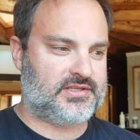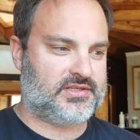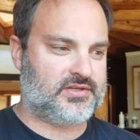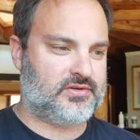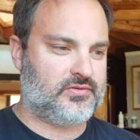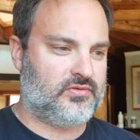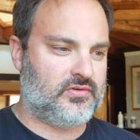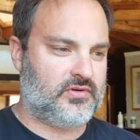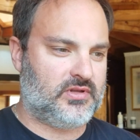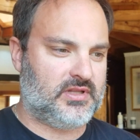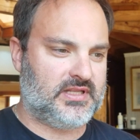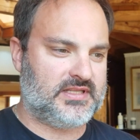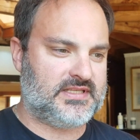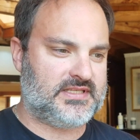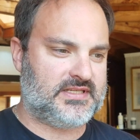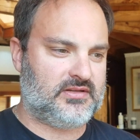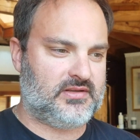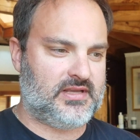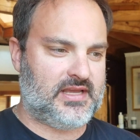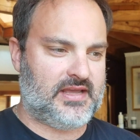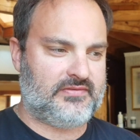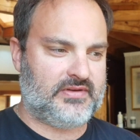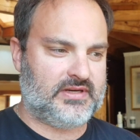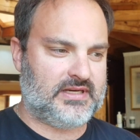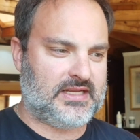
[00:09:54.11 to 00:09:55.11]
school, and
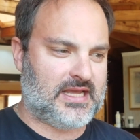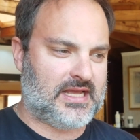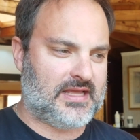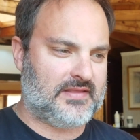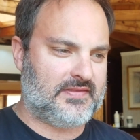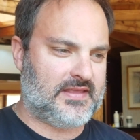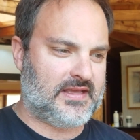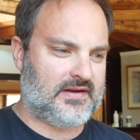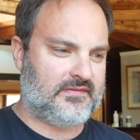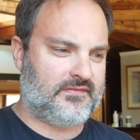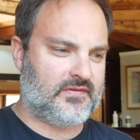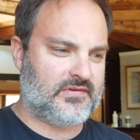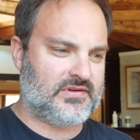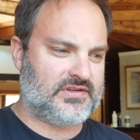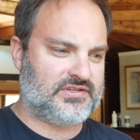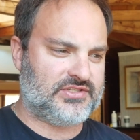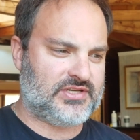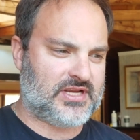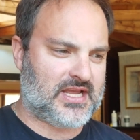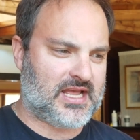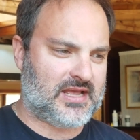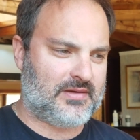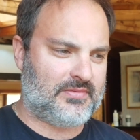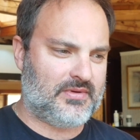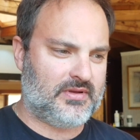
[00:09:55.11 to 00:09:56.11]
still haven't gotten that first
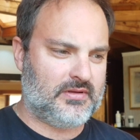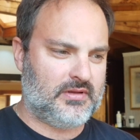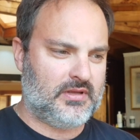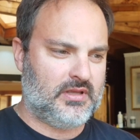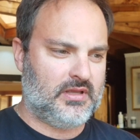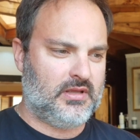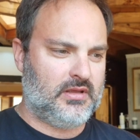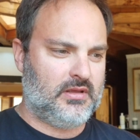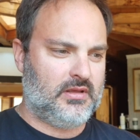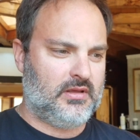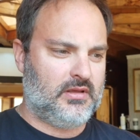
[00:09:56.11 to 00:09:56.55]
job.